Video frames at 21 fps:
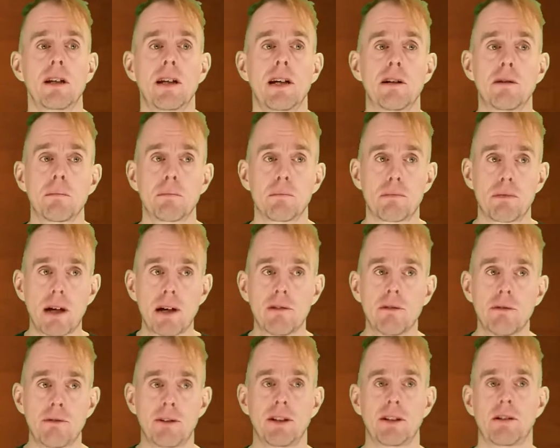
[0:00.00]
Now,
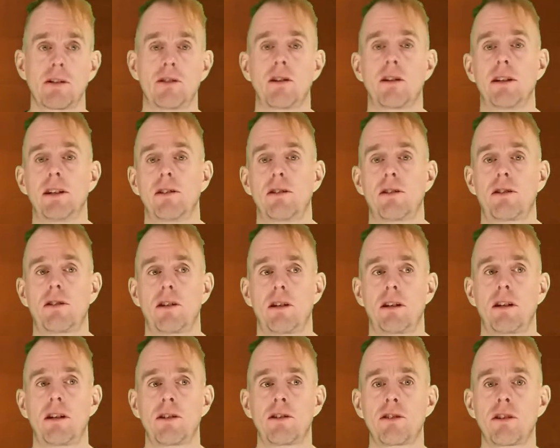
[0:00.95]
brownfield sites
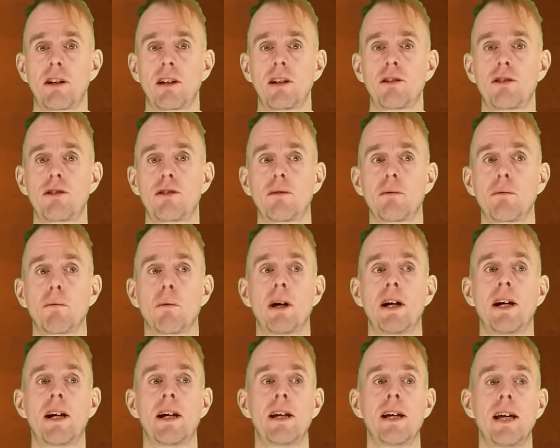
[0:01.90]
are sites
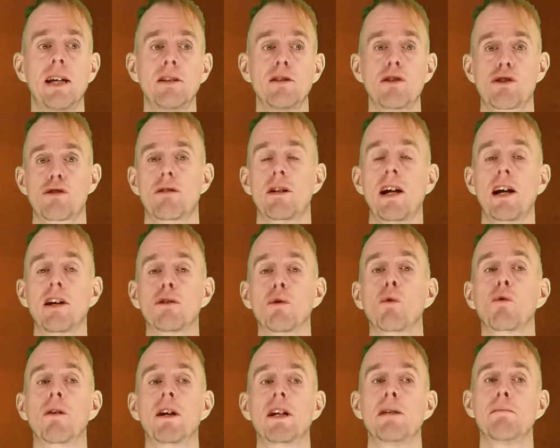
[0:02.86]
where industry has
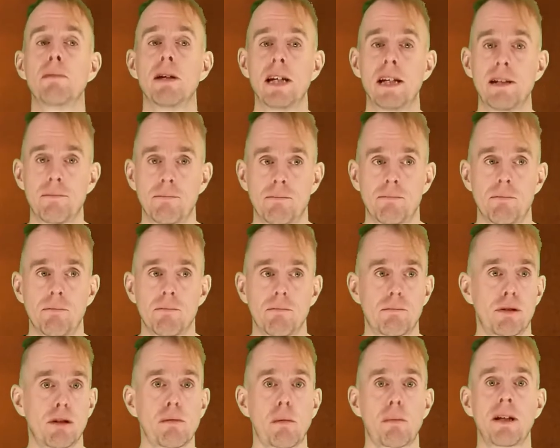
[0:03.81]
already been,
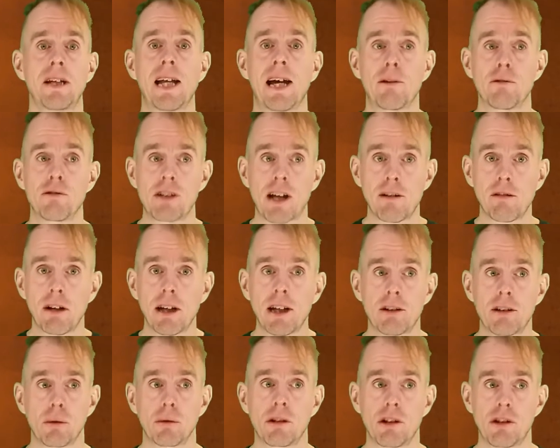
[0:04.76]
probably now
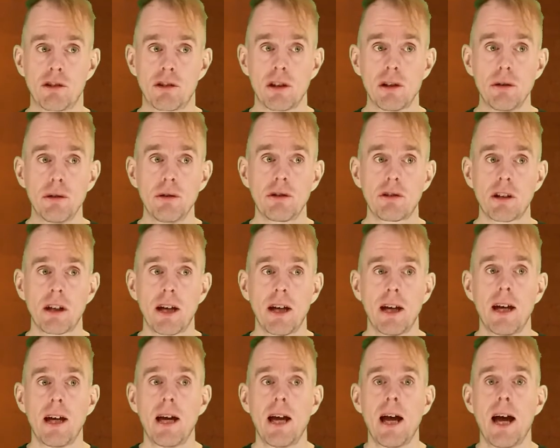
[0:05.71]
derelict or disused.
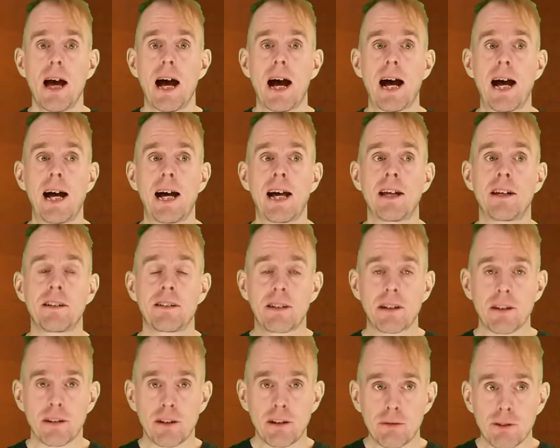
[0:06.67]
And
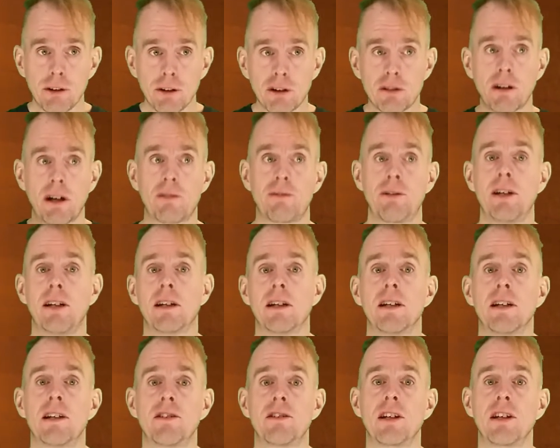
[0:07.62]
this photograph
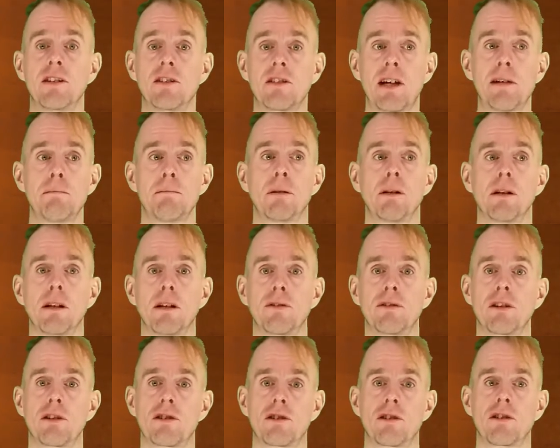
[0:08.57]
here is an example
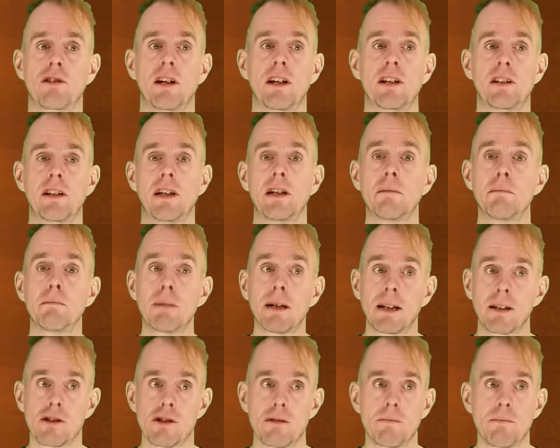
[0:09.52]
of such a site in
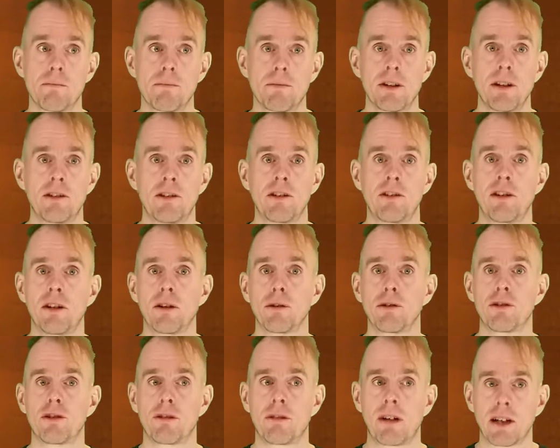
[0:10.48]
Belgium. This is the
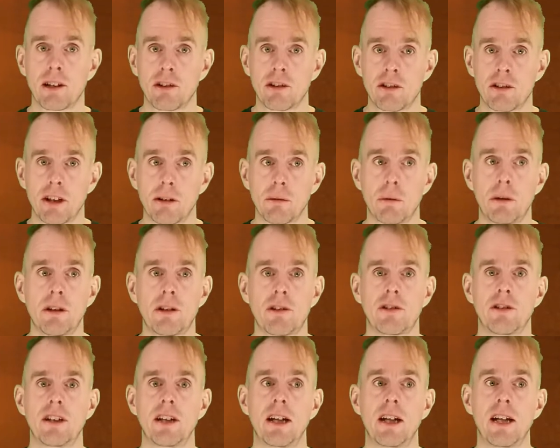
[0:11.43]
old Seraing
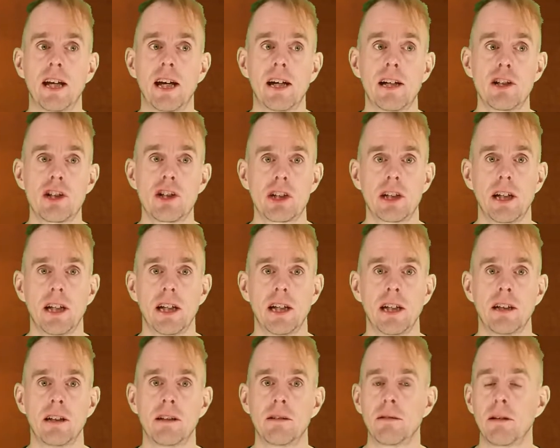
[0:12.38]
Steelworks near Liège
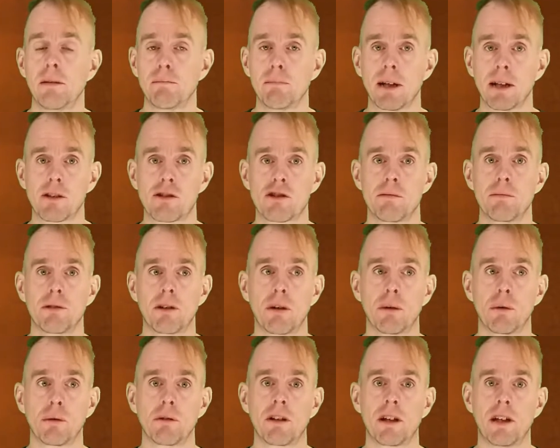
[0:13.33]
in Belgium's
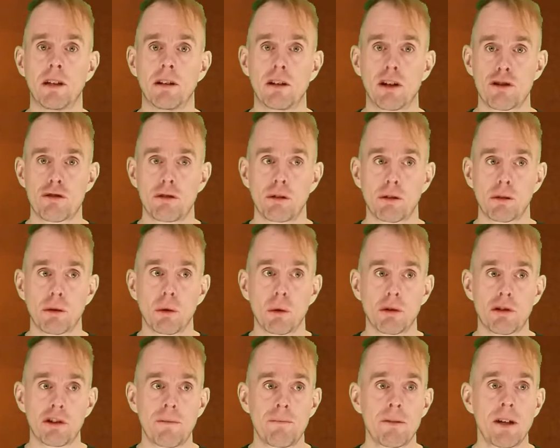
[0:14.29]
old industrial
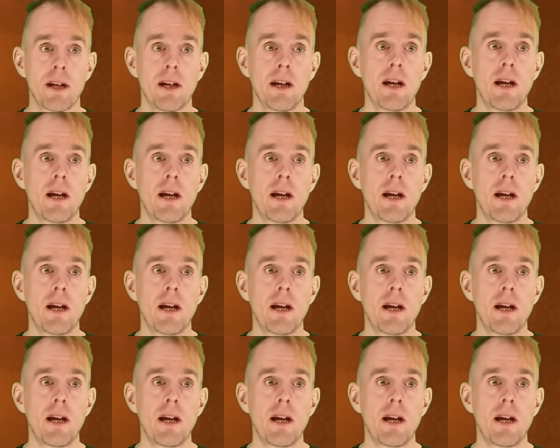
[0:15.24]
quarter.